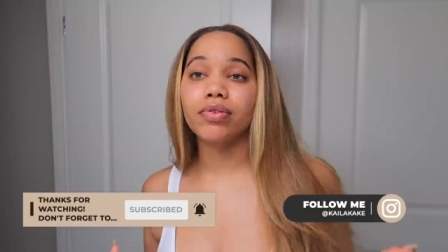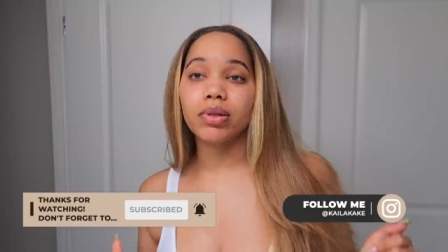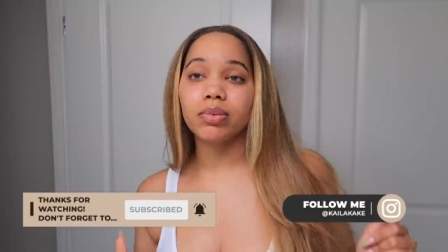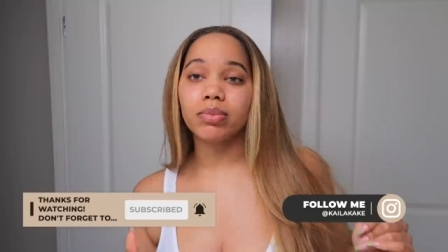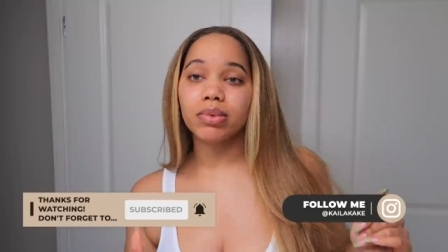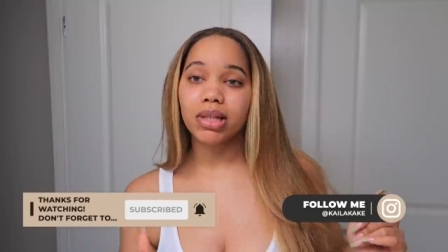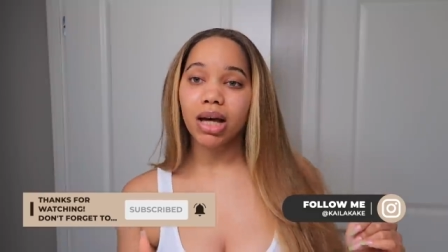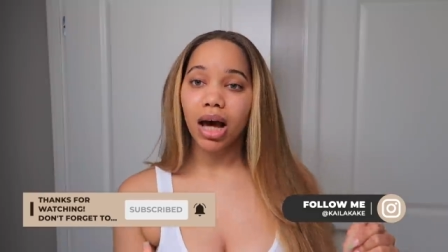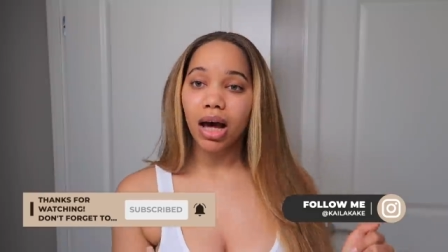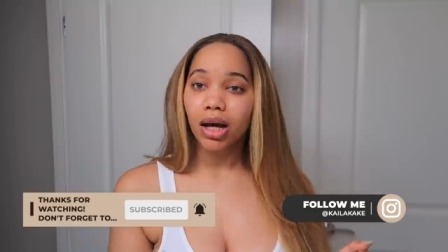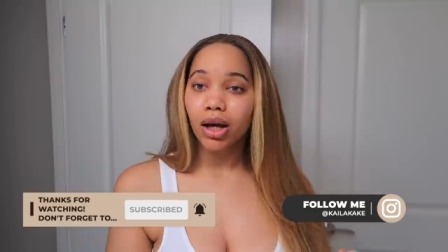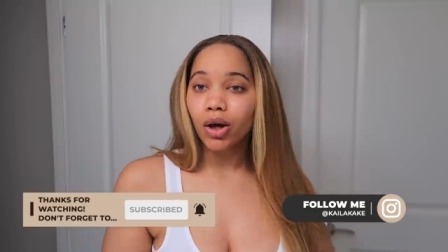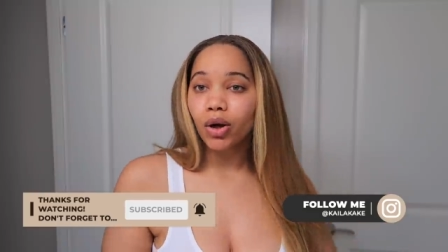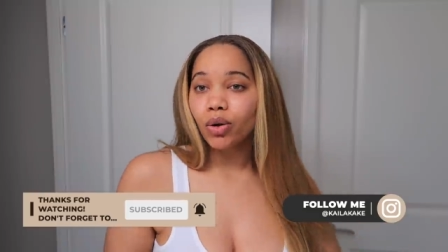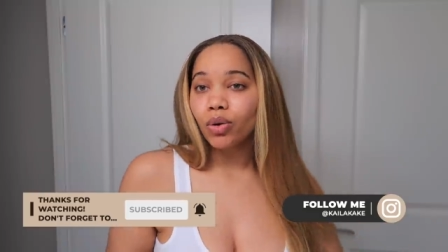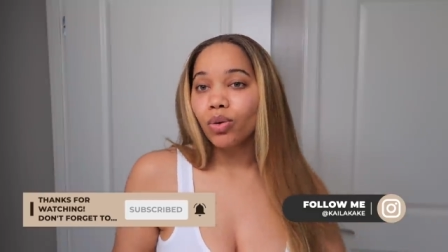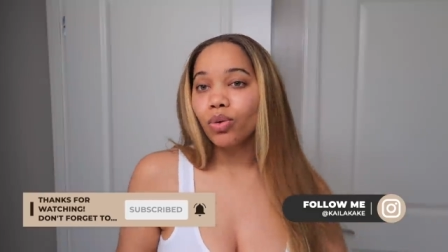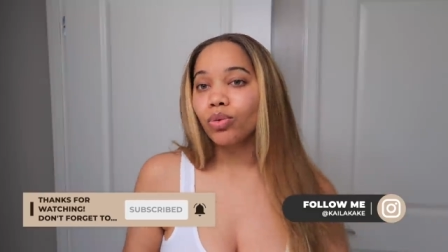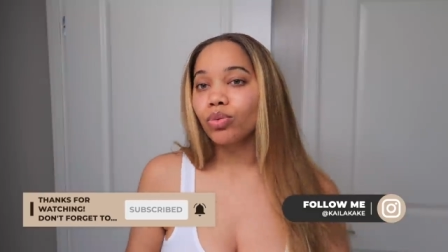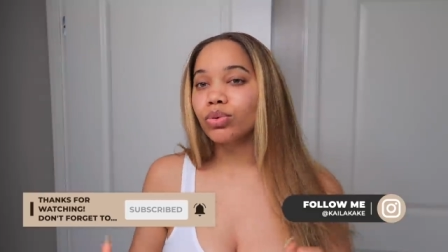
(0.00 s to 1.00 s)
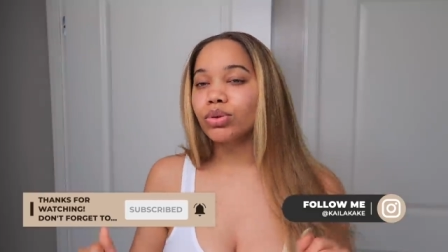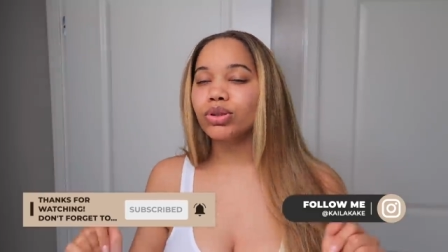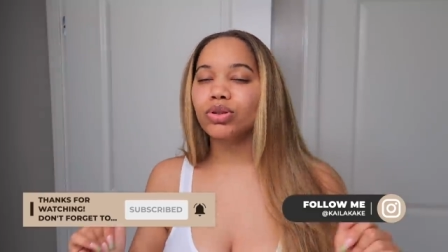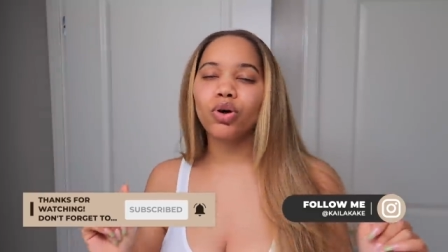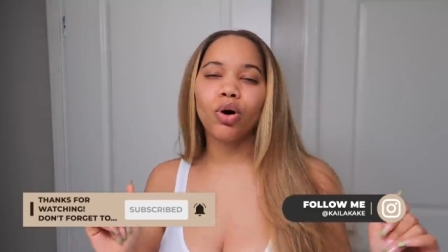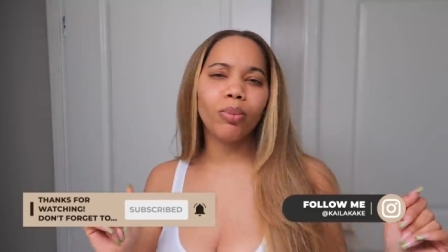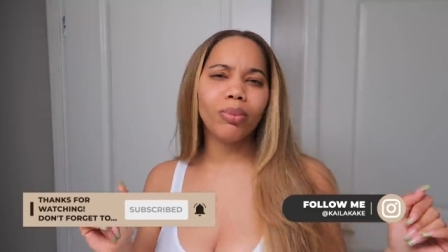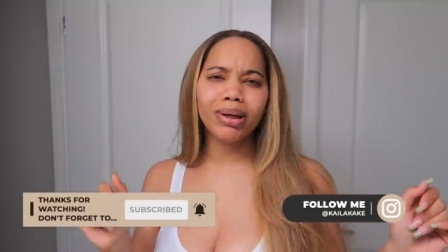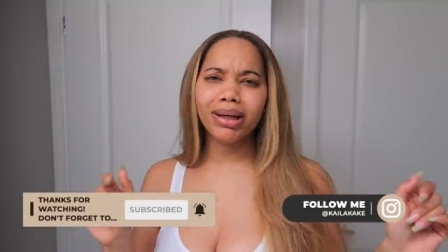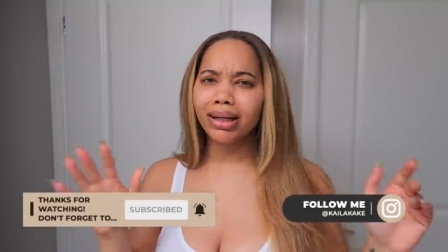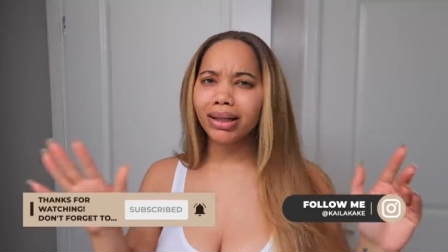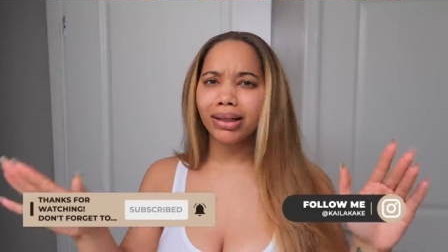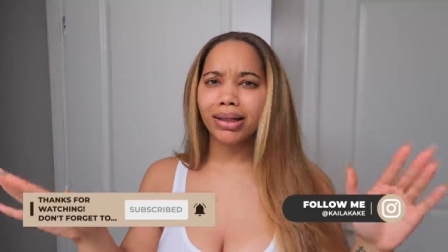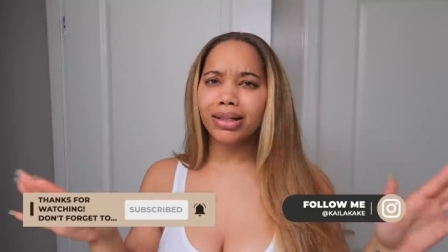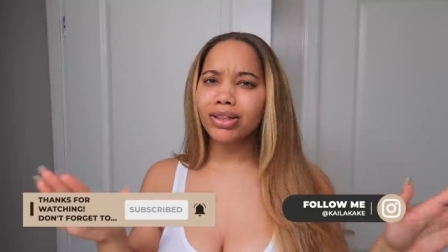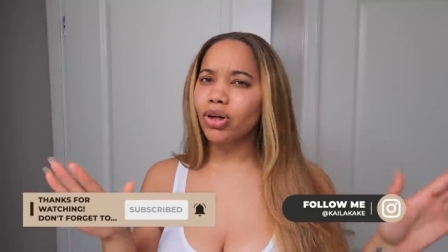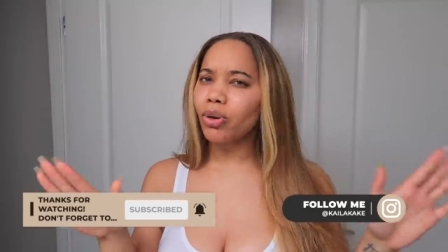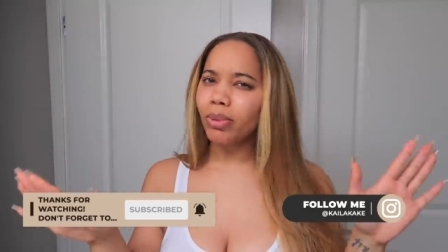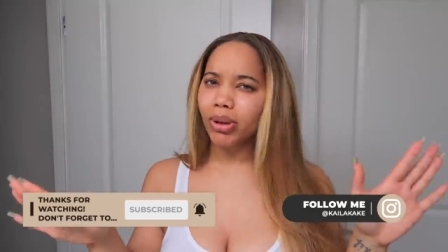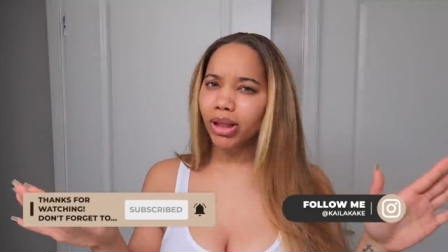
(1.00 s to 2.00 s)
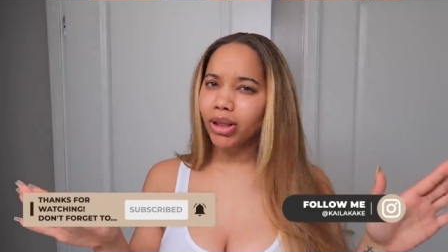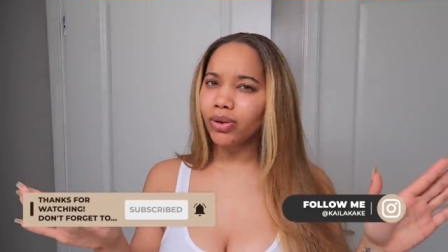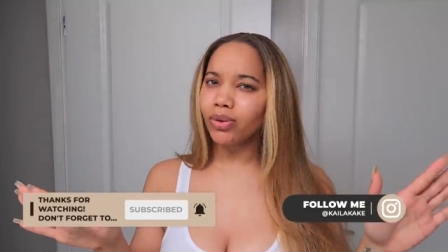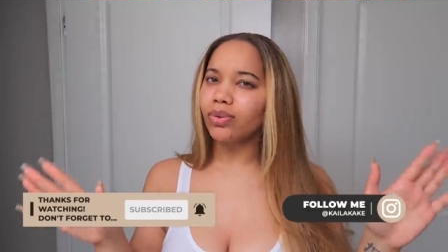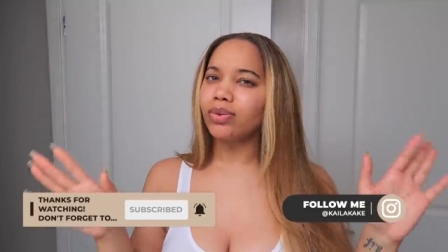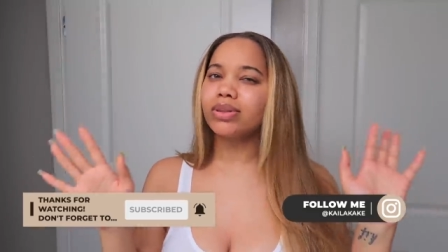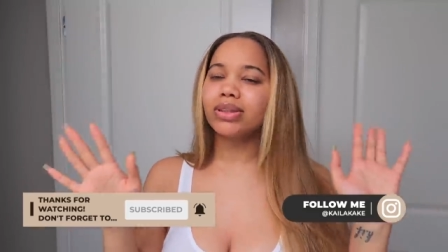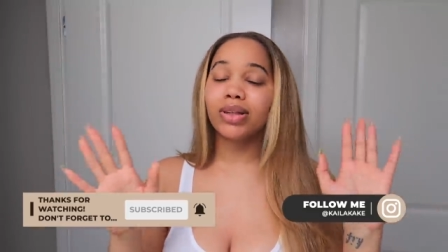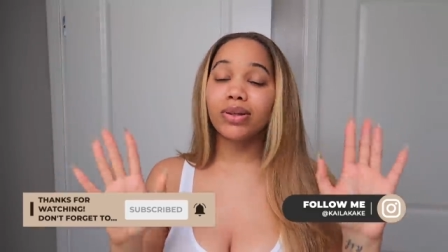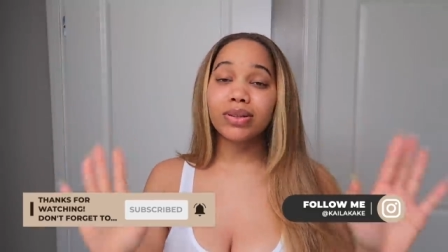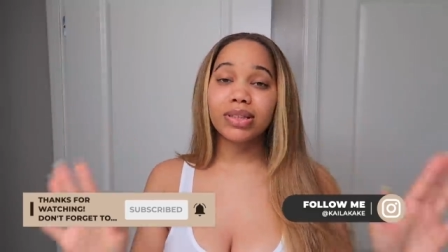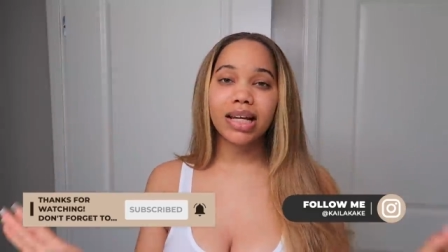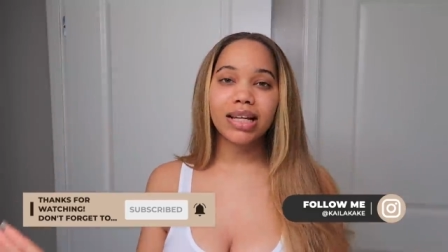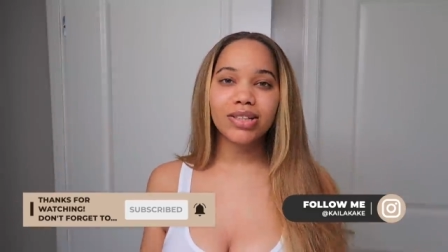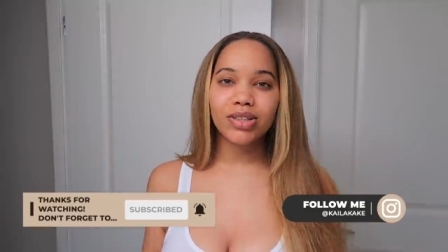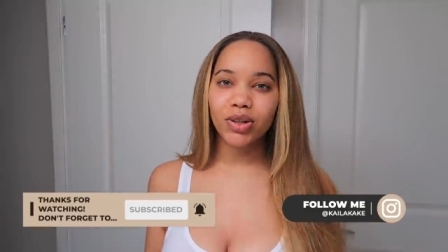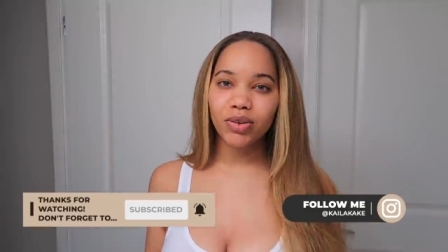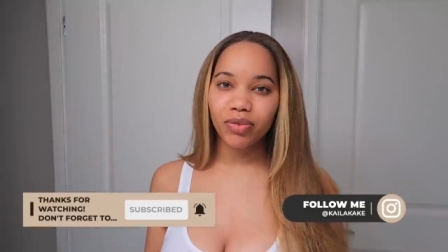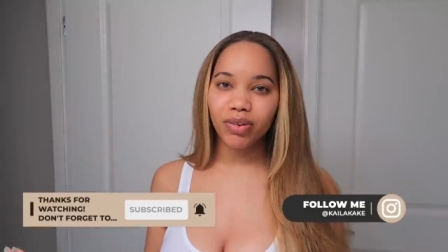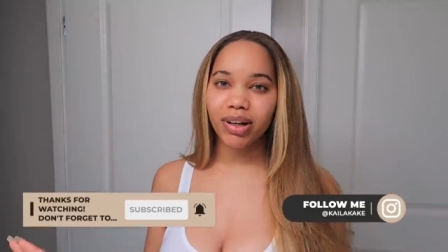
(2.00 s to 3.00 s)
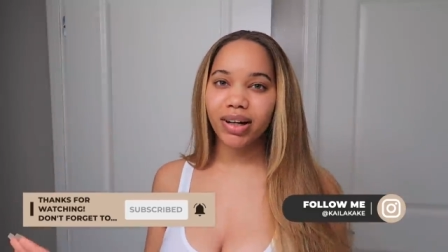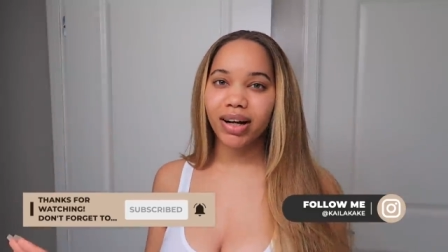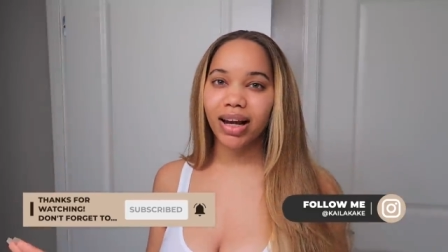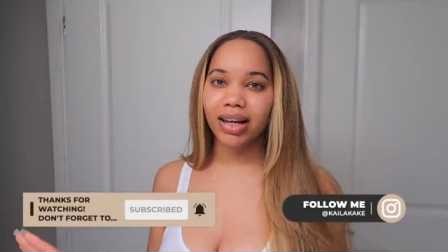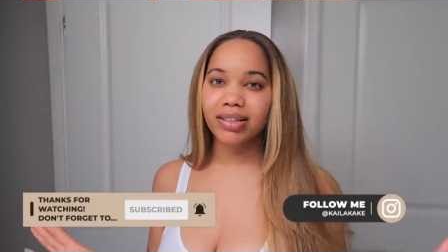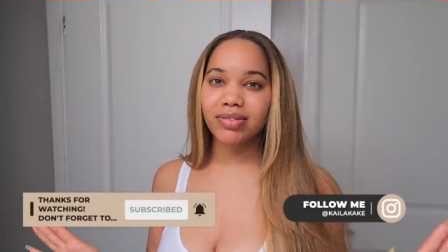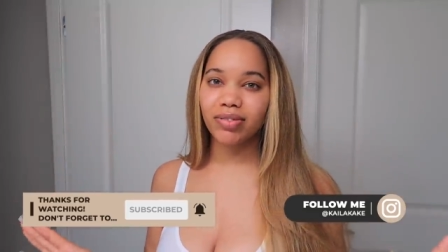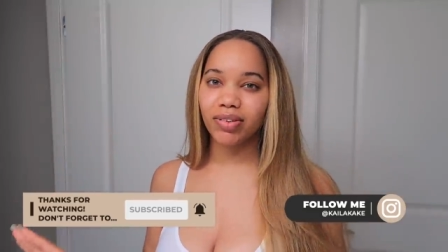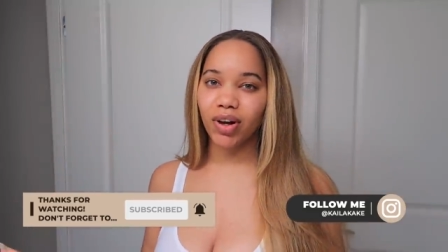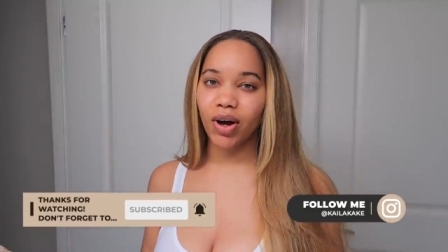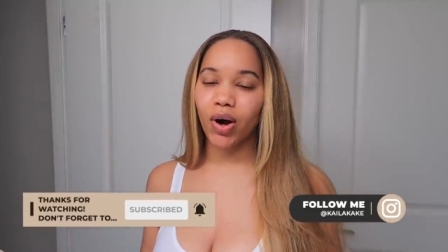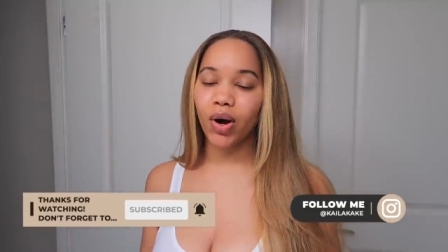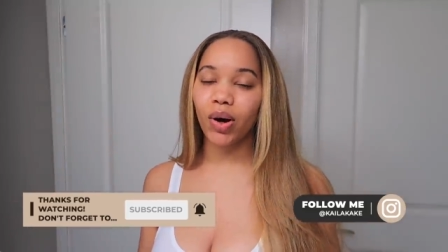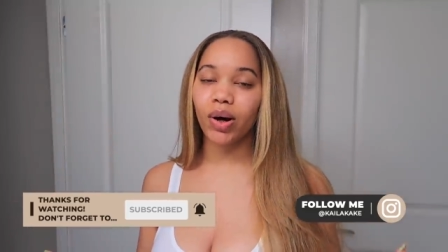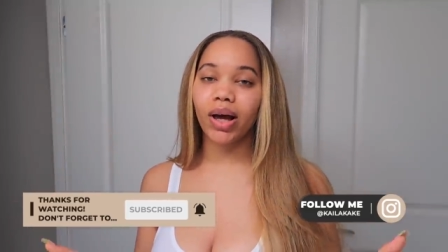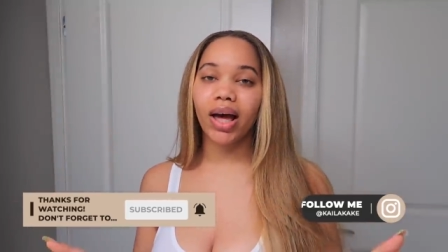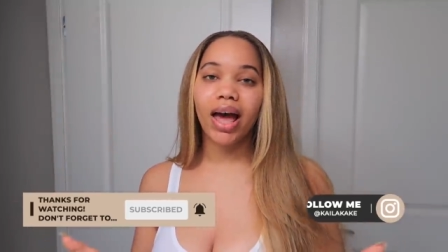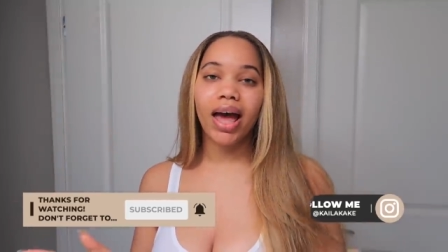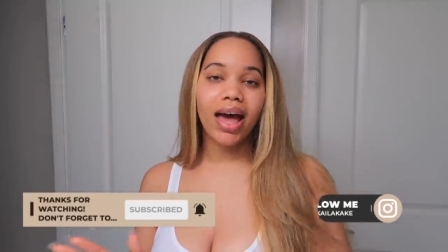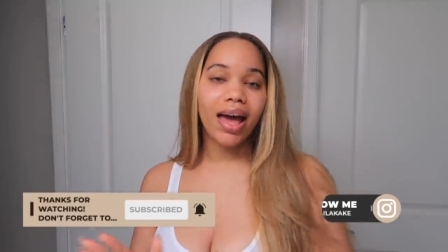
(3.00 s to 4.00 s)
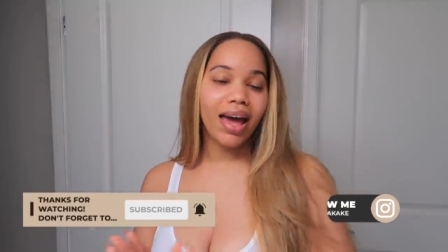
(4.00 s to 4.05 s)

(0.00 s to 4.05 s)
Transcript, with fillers: some tacos it's gonna be good it's gonna be cute so stay tuned for the next vlog